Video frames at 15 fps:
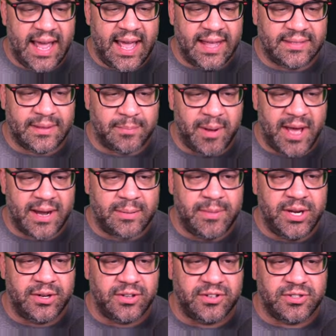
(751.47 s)
at the bottom
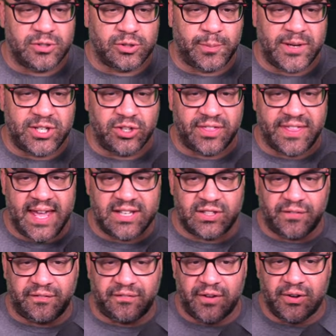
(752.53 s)
here, there's a special thanks
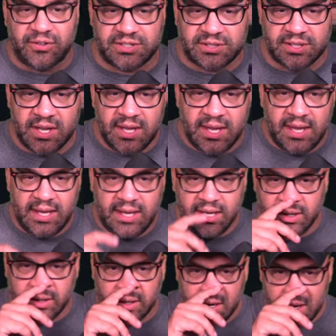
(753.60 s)
from folks
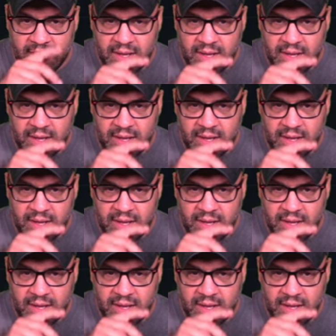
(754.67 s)
here.